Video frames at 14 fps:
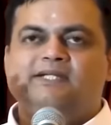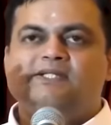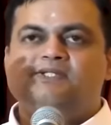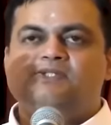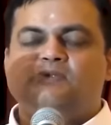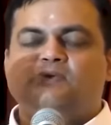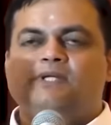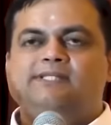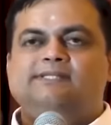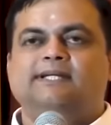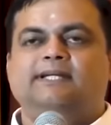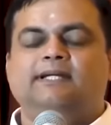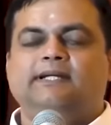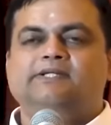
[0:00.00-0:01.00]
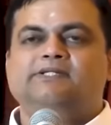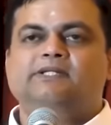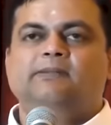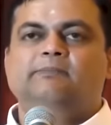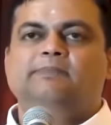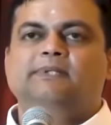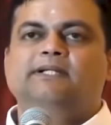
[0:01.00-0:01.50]
He showed us the Ganesh
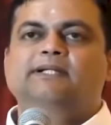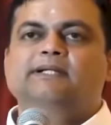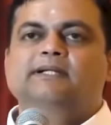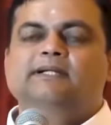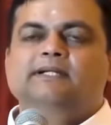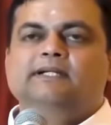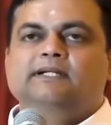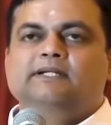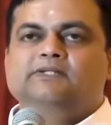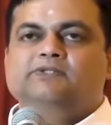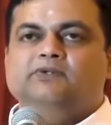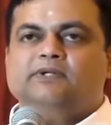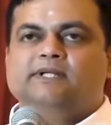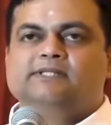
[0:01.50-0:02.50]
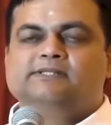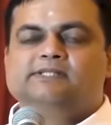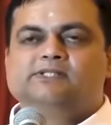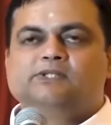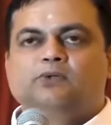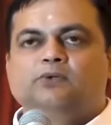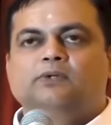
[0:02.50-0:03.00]
temple, he showed us the
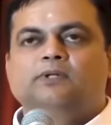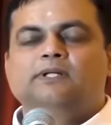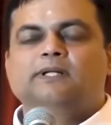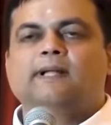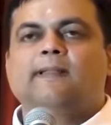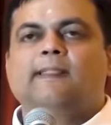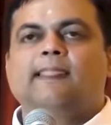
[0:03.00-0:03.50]
school